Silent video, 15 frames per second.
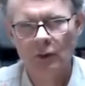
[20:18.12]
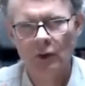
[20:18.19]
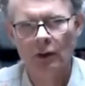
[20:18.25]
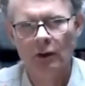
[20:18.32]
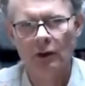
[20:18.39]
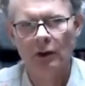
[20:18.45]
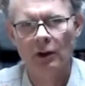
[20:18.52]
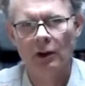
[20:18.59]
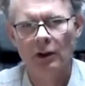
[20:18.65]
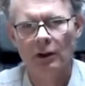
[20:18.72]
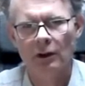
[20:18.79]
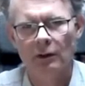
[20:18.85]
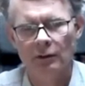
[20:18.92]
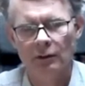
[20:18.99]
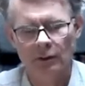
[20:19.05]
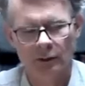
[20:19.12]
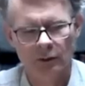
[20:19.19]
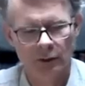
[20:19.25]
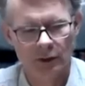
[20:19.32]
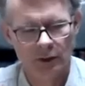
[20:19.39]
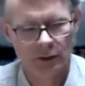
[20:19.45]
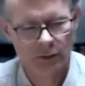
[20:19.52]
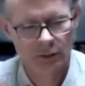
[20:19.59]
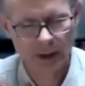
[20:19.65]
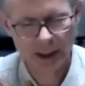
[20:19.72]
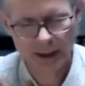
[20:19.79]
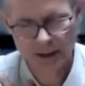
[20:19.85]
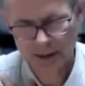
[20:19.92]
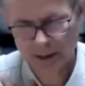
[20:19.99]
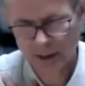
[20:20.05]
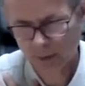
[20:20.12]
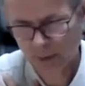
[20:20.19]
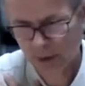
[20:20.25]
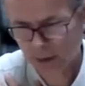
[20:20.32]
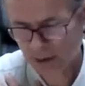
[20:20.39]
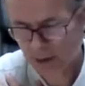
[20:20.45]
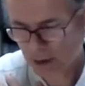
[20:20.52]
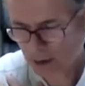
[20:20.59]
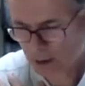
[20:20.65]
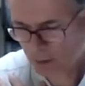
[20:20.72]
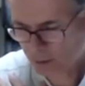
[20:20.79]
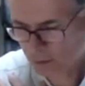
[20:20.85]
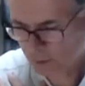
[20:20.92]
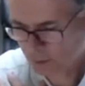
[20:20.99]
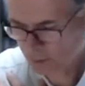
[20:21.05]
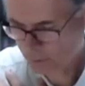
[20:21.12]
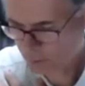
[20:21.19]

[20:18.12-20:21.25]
or you want to write something down